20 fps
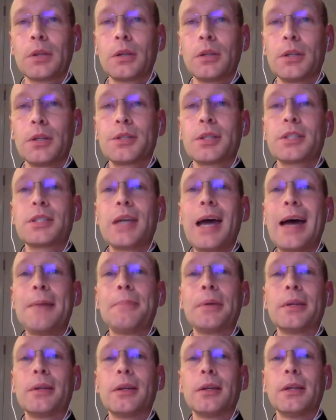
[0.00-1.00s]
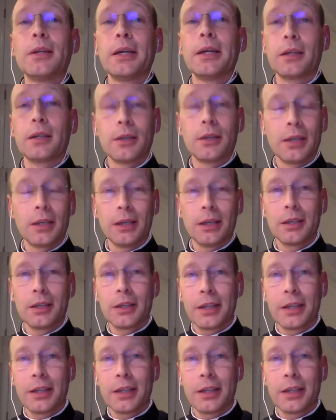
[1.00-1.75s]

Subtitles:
These things happen, like the